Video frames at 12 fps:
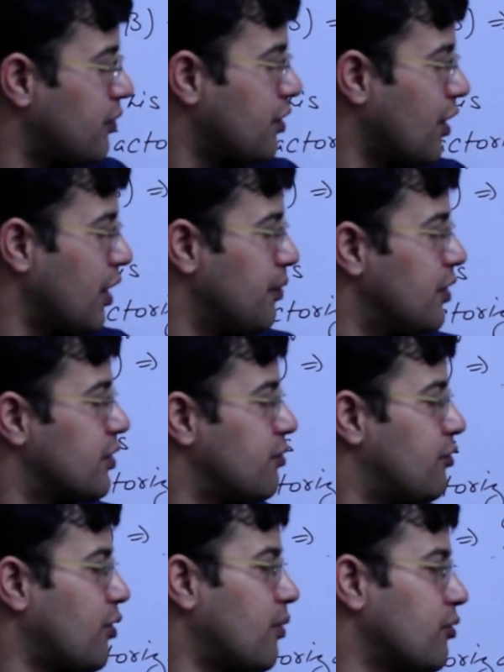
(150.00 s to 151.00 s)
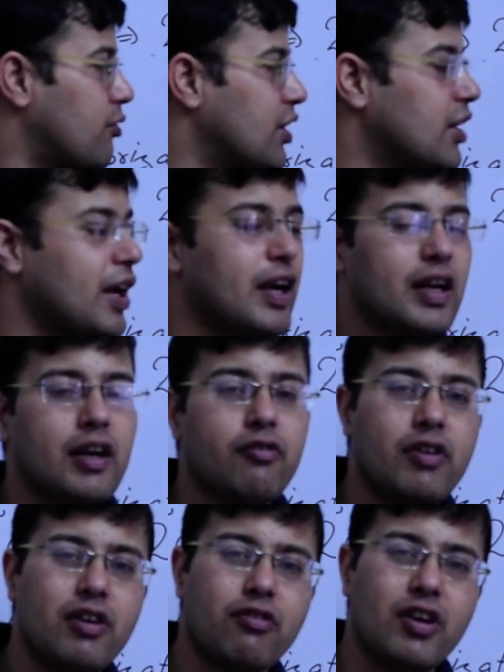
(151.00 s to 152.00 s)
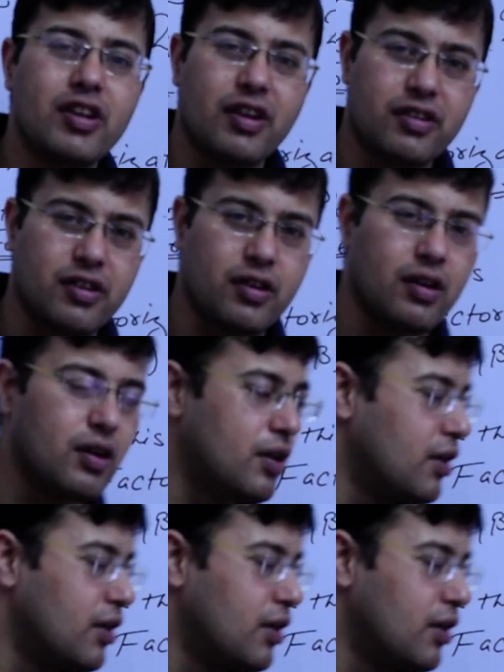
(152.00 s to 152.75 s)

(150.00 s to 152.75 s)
the syllabus from 2019-2020 session.